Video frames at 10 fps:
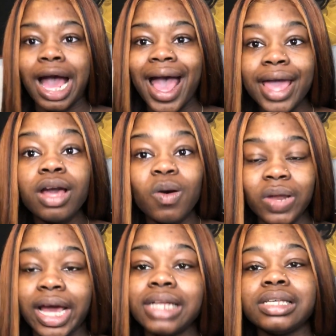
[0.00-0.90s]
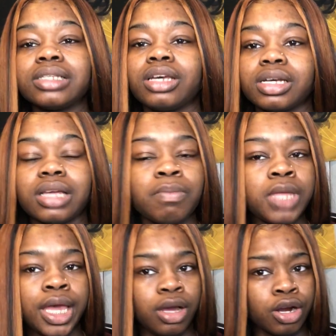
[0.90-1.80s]
I go and I text her because I'm
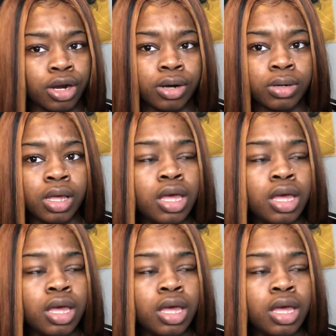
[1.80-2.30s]
like, girl,